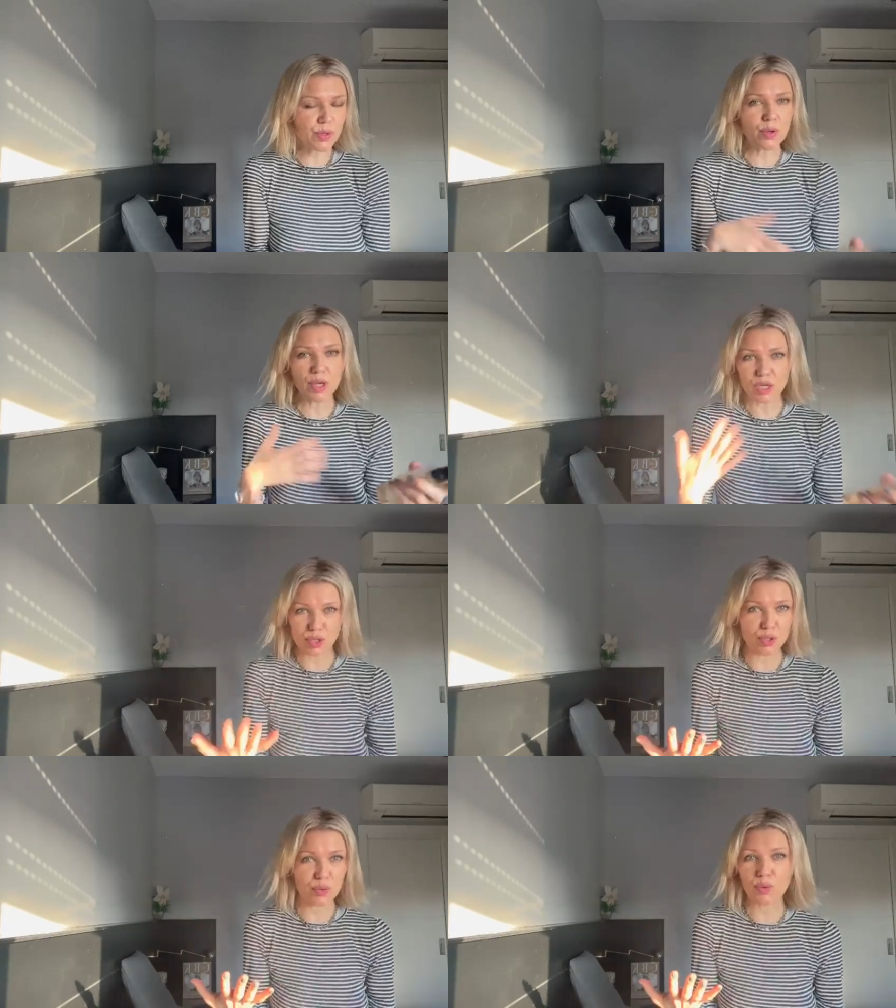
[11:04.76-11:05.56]
you can
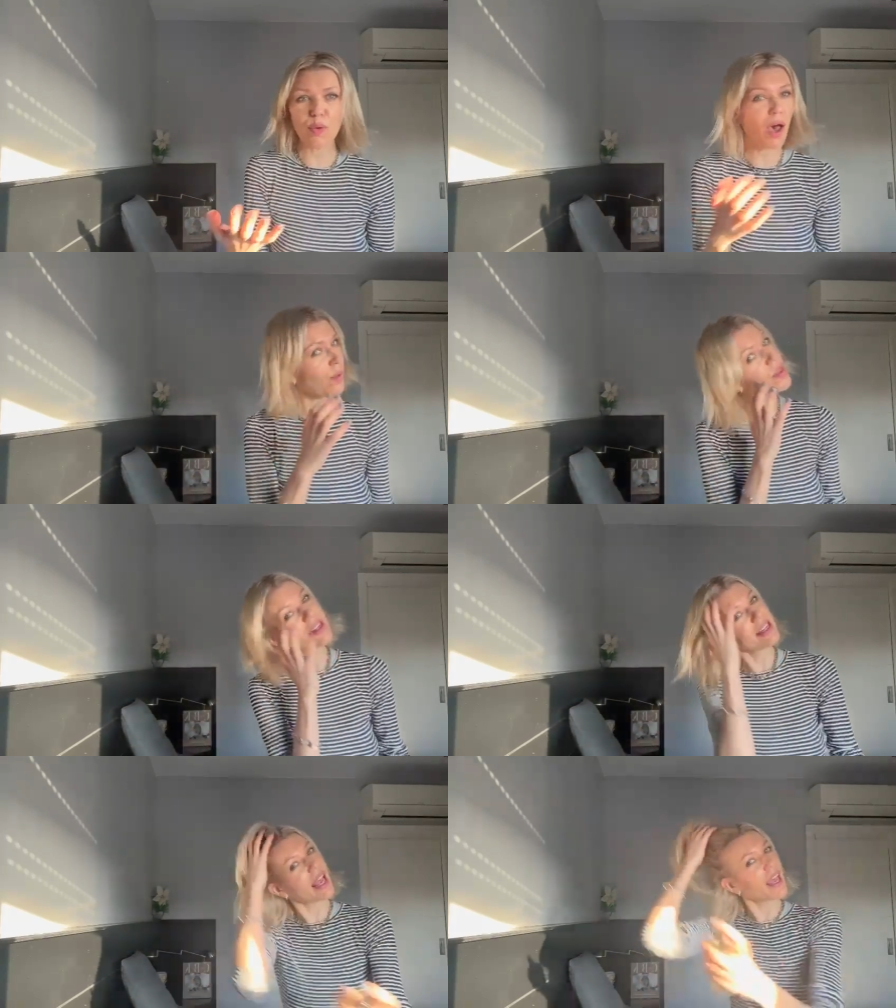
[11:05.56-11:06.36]
do throughout the
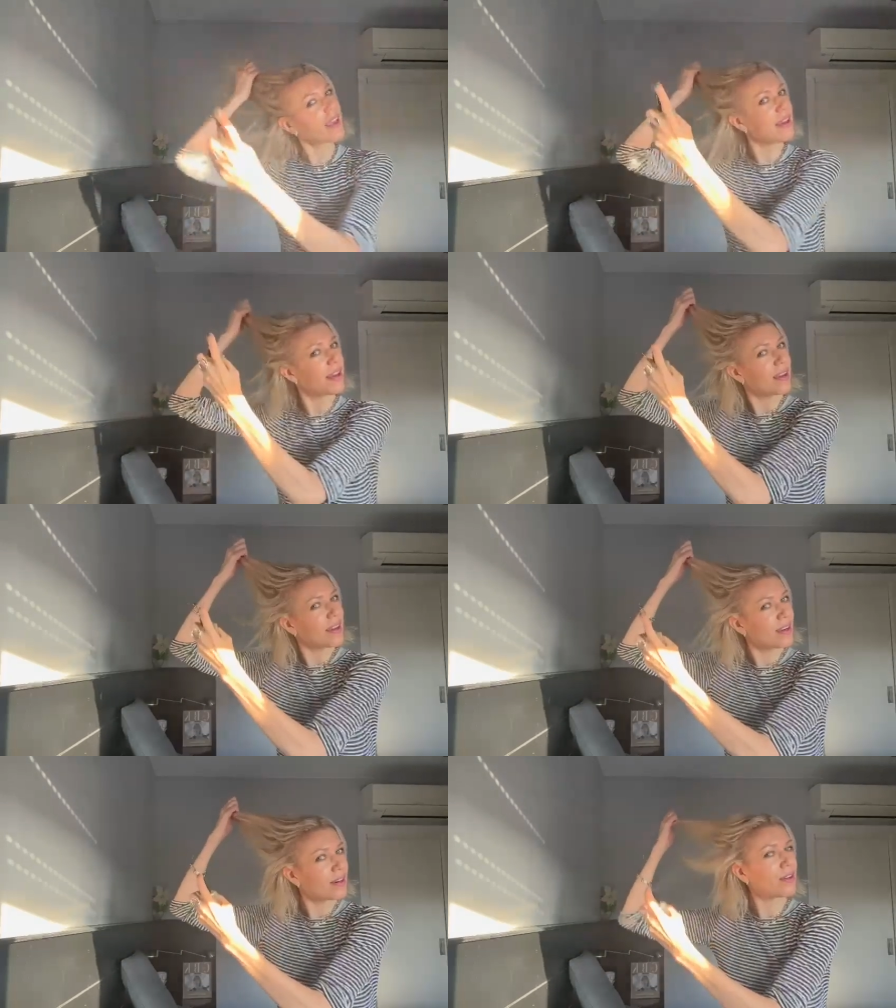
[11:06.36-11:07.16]
day,
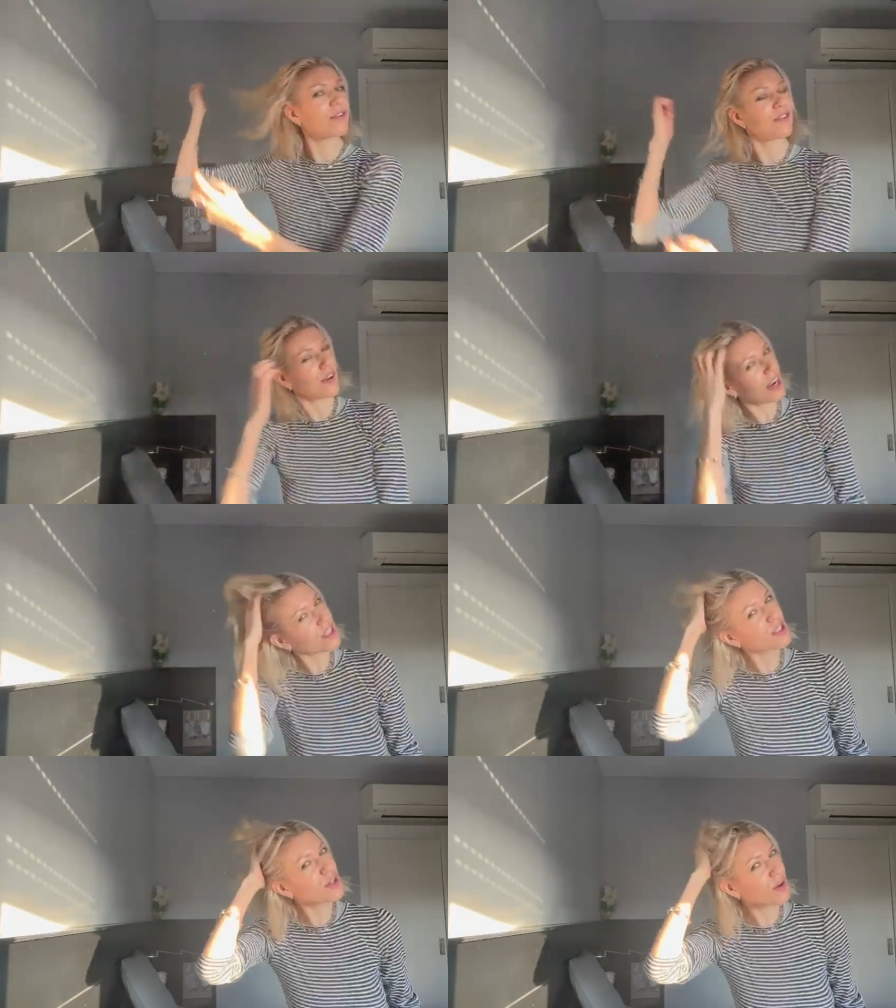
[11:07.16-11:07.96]

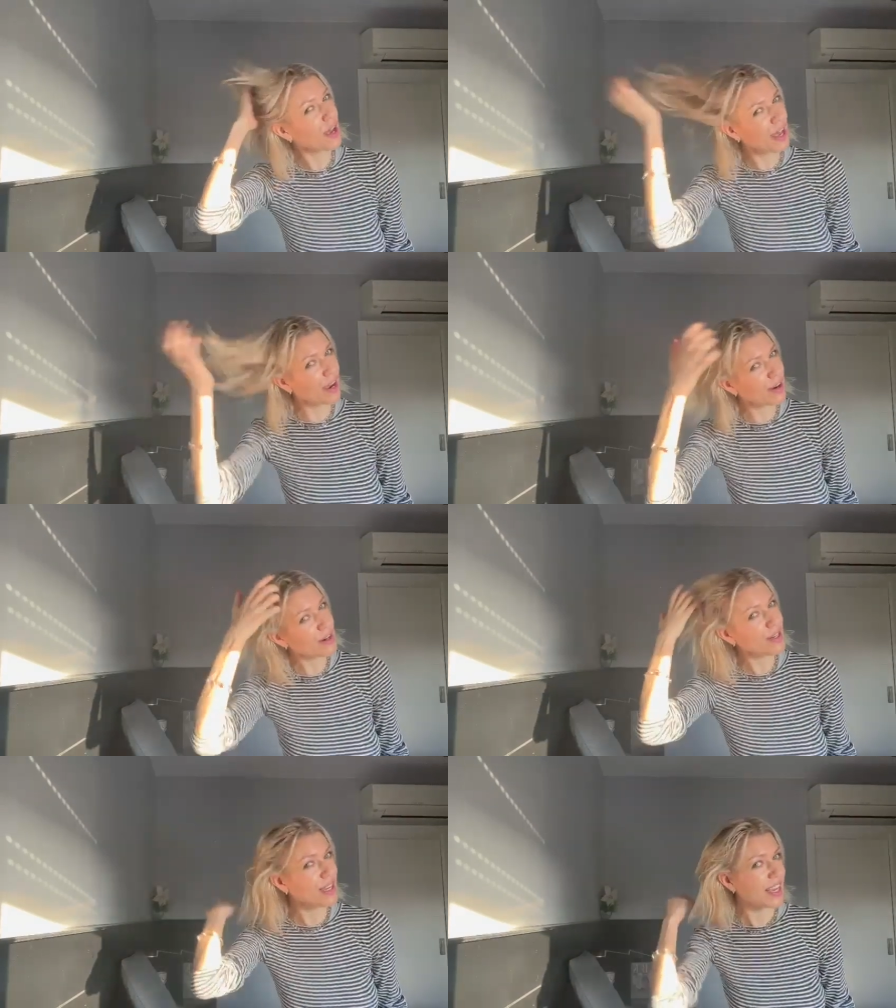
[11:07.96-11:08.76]
refresh your
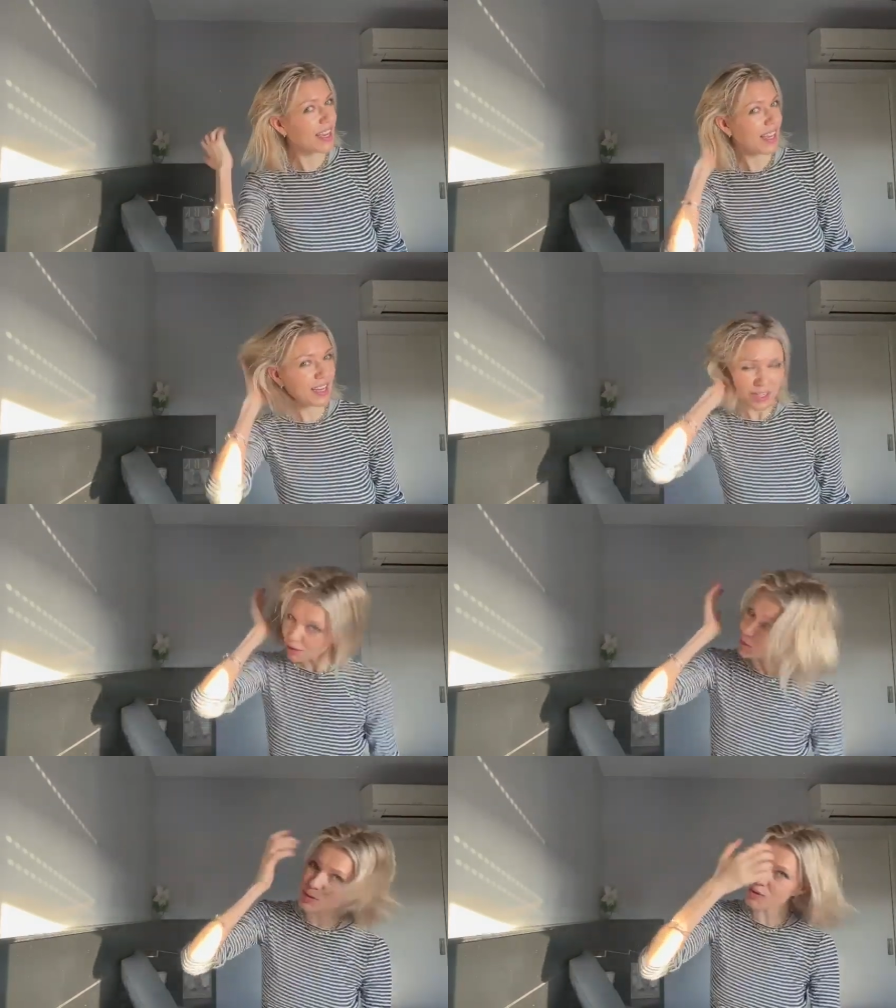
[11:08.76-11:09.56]
hair, and it
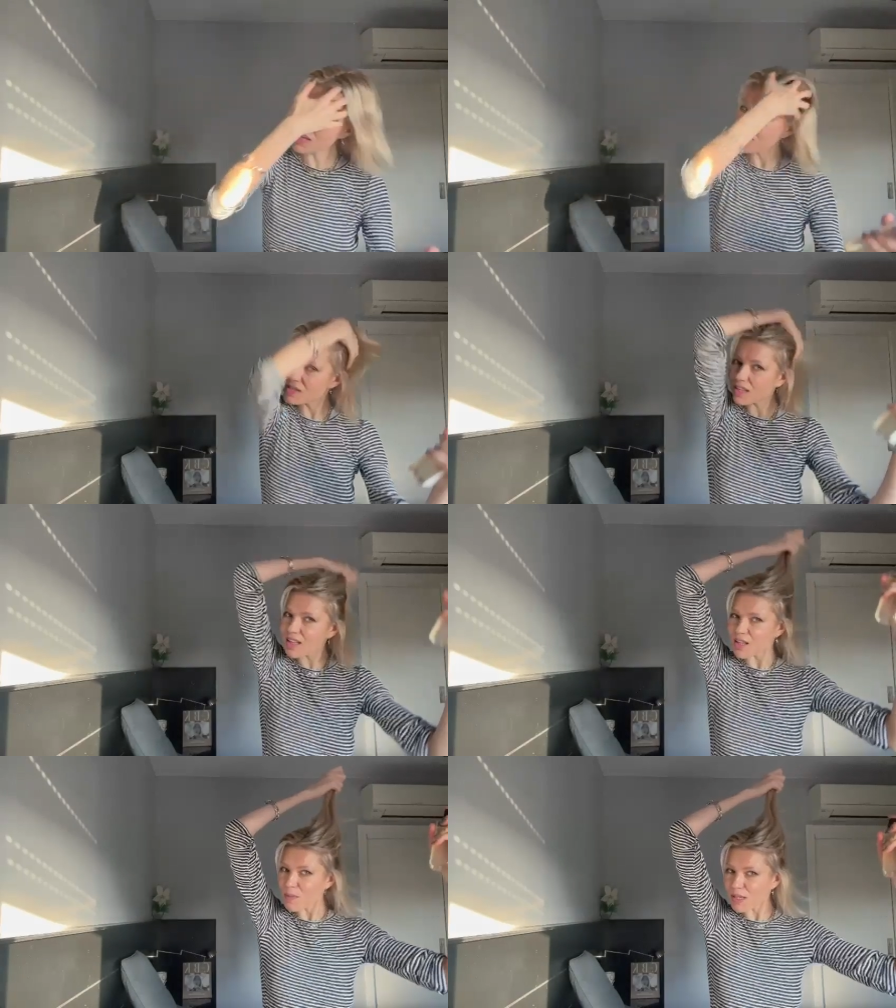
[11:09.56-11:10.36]
also gives a
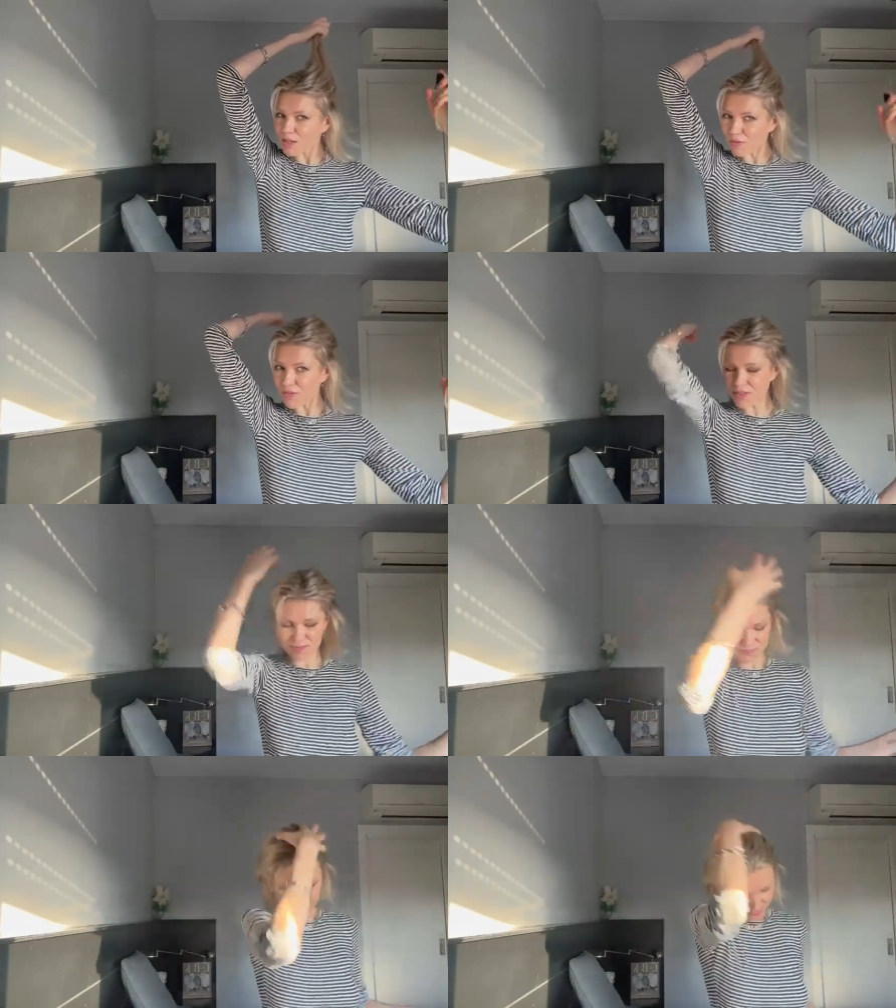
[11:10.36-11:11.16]
little bit of
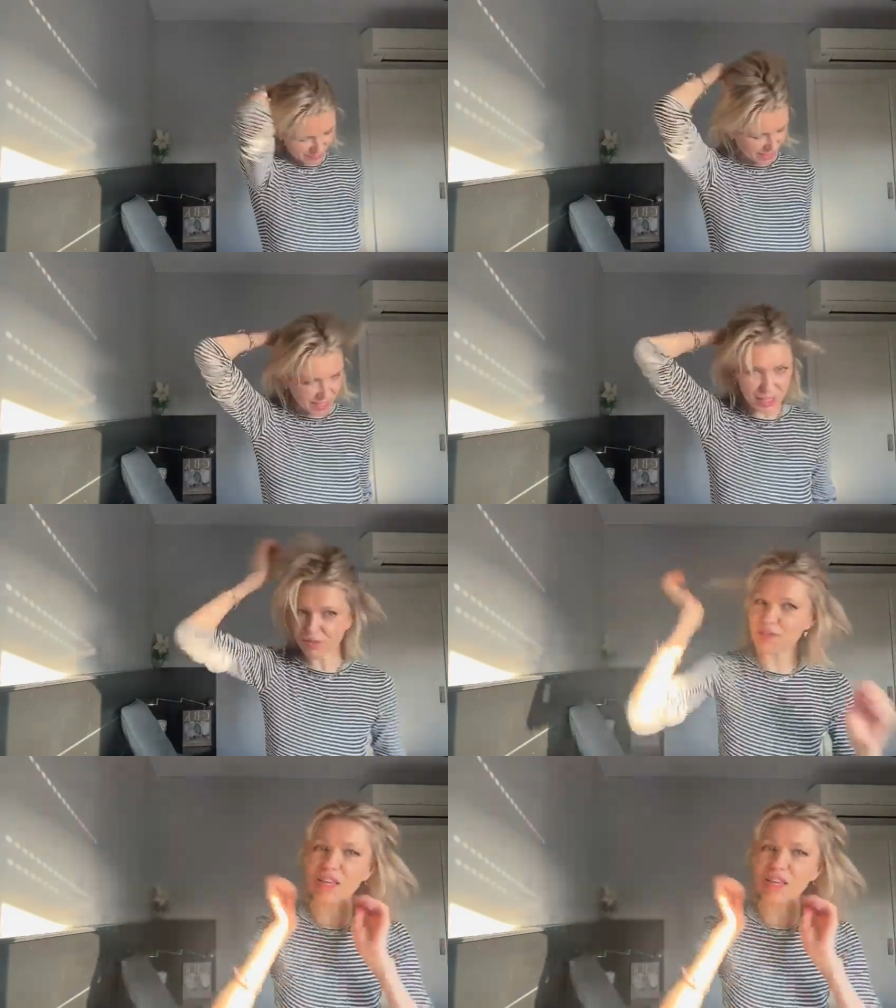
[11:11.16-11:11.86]
kind of